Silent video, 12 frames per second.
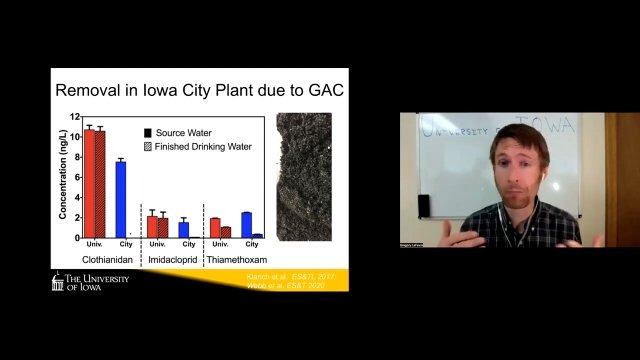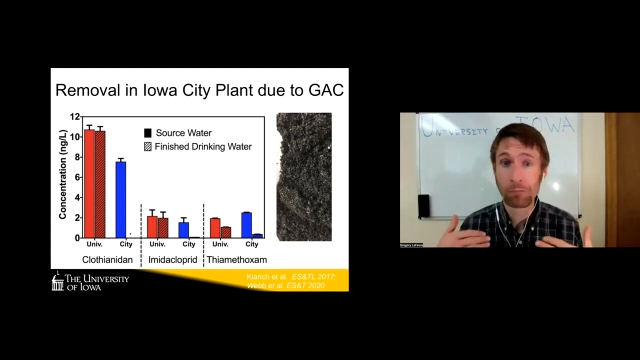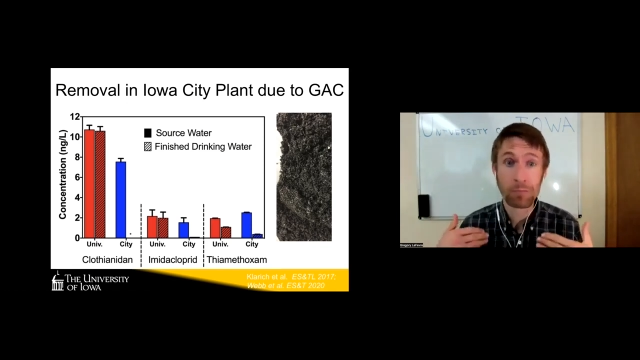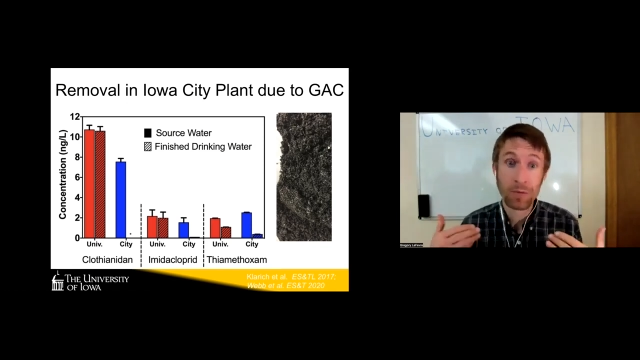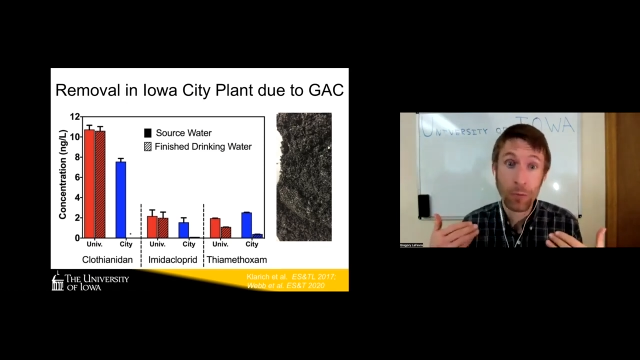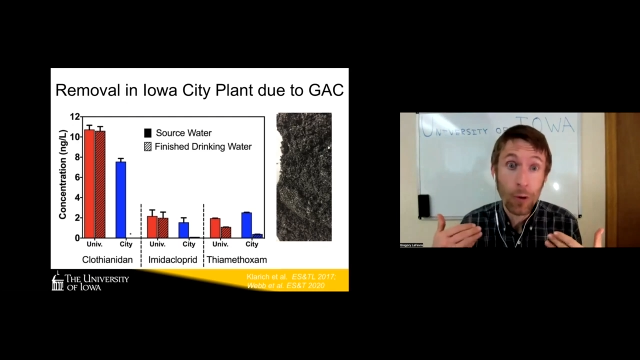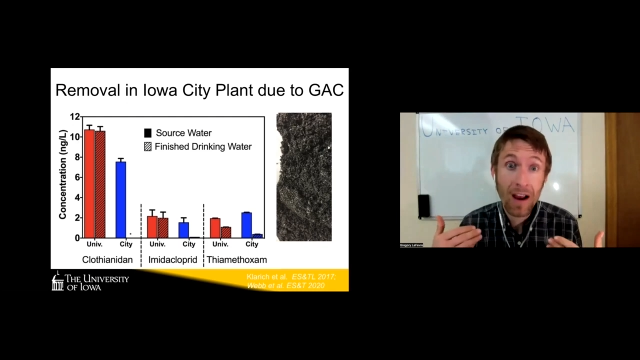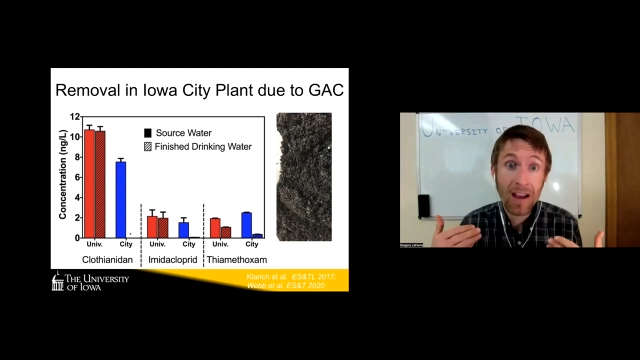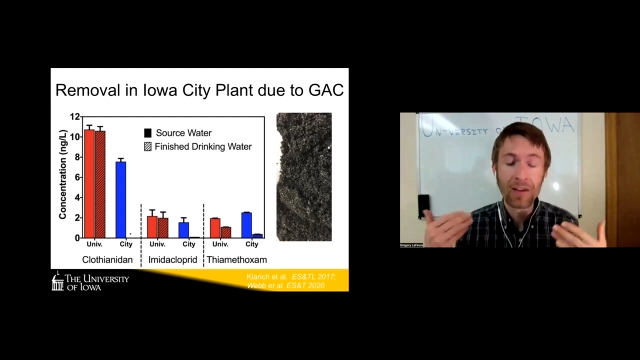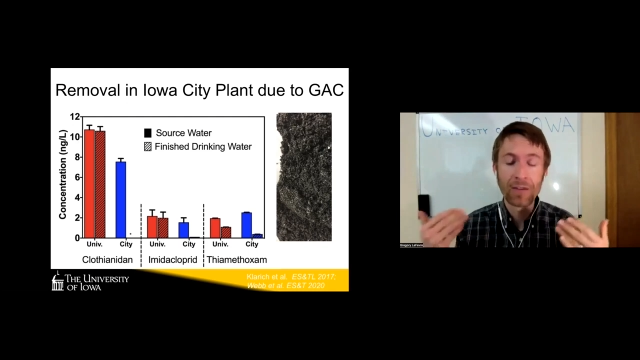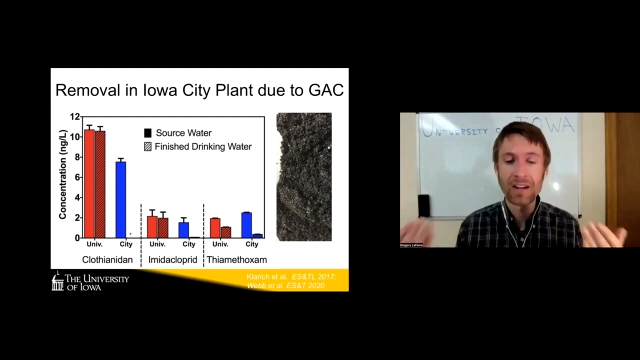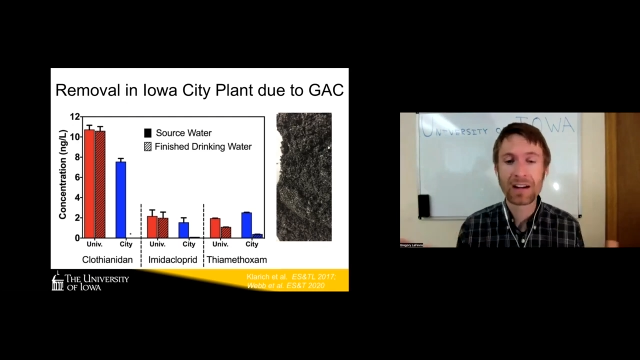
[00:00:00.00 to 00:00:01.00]
before I
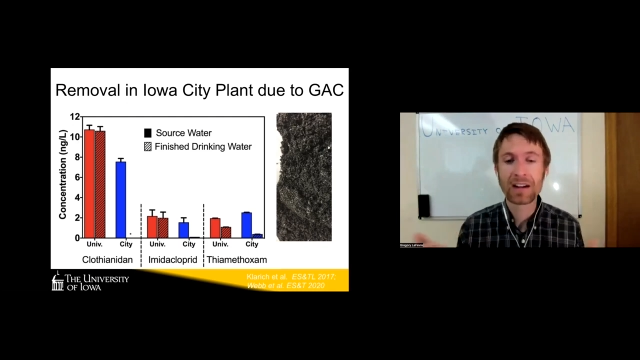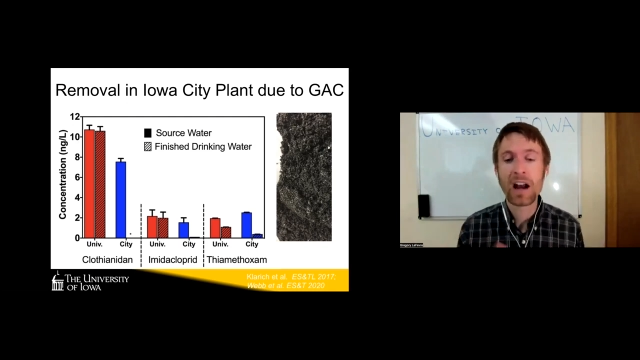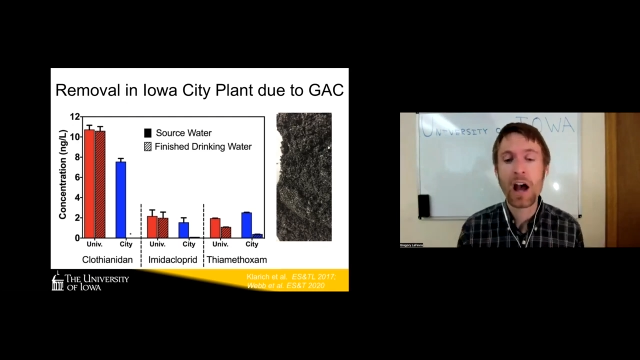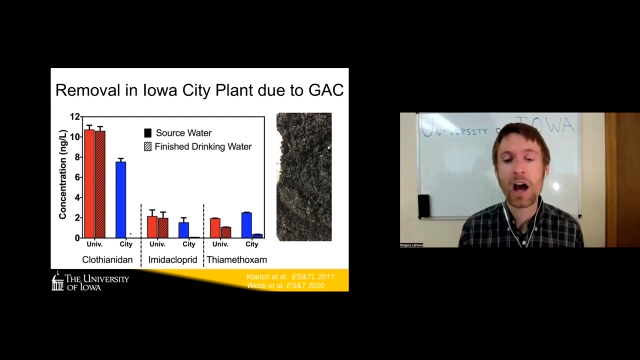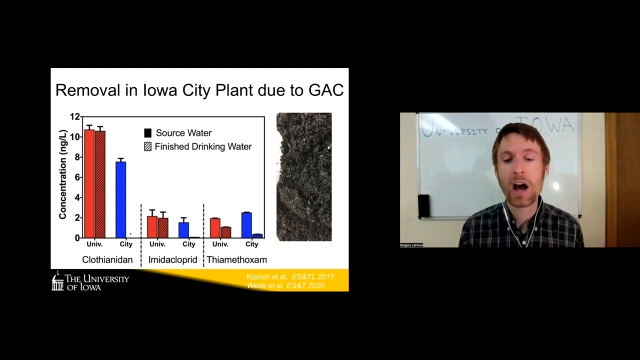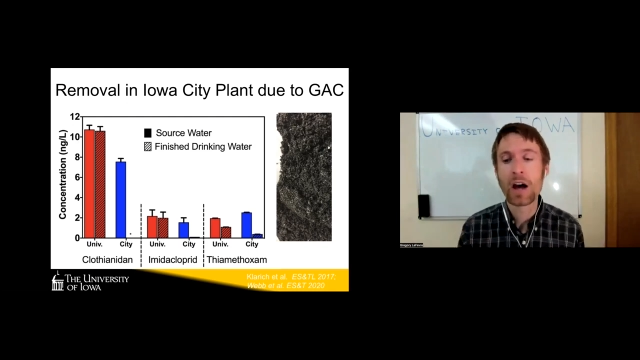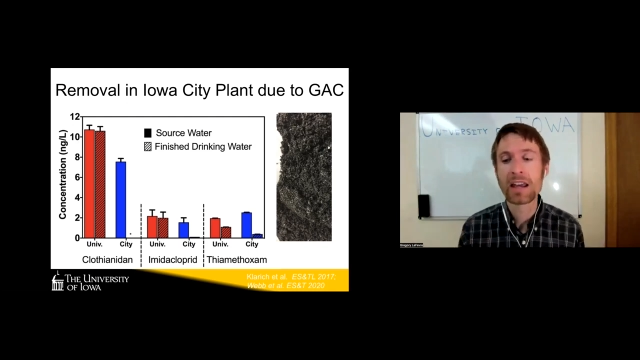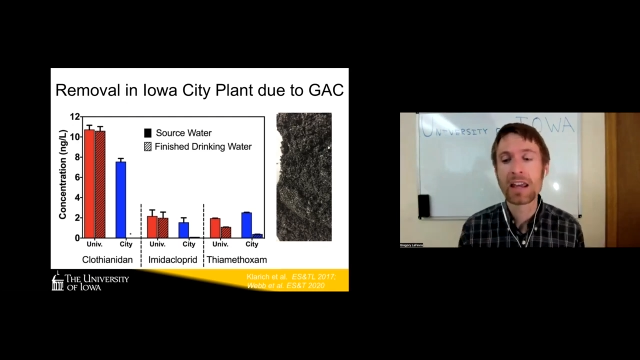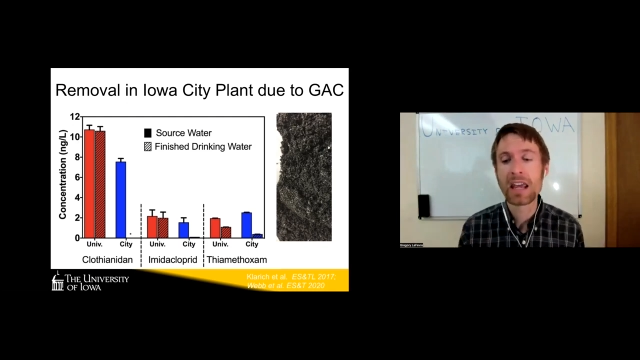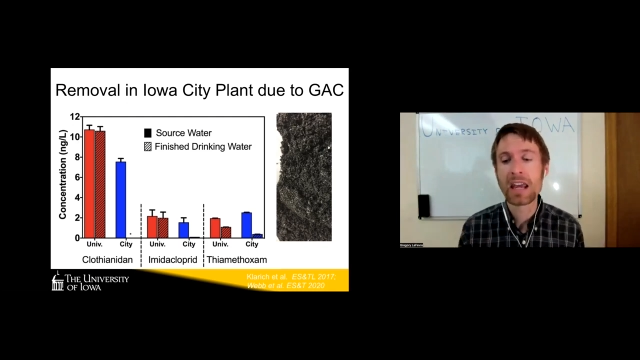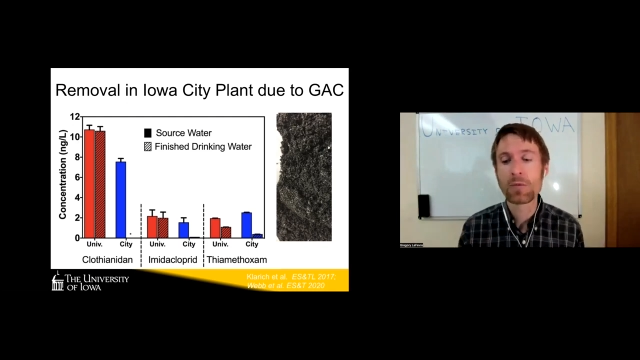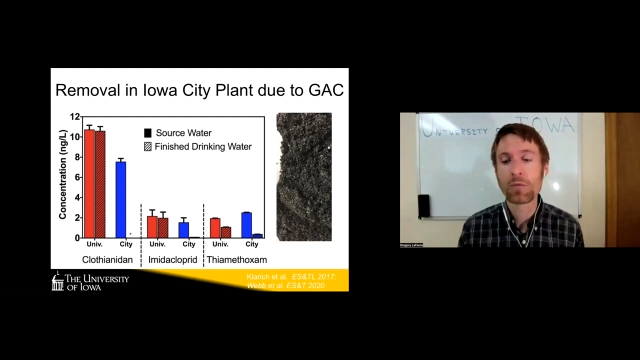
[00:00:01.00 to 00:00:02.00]
lived here,
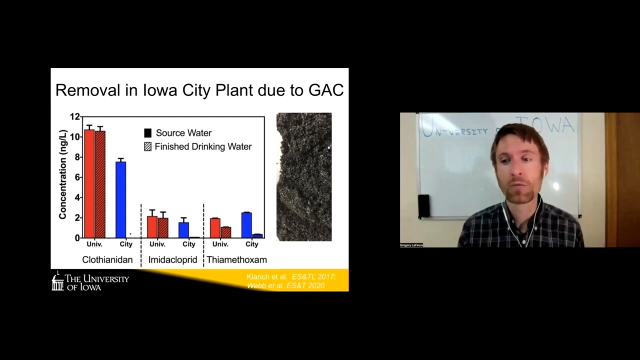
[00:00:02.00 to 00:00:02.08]
it